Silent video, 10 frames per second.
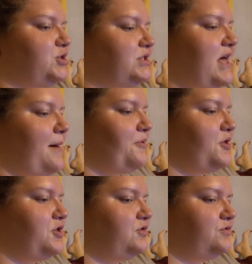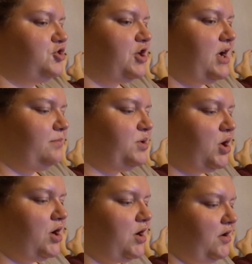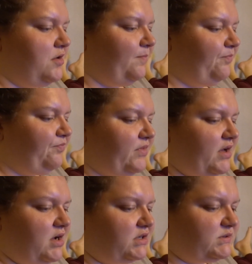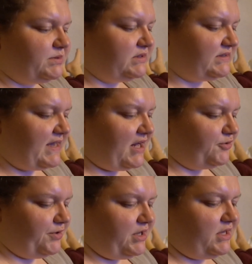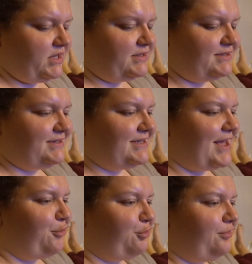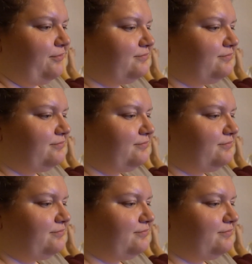at the top, and then you do job, car, husband, salary, kids, death.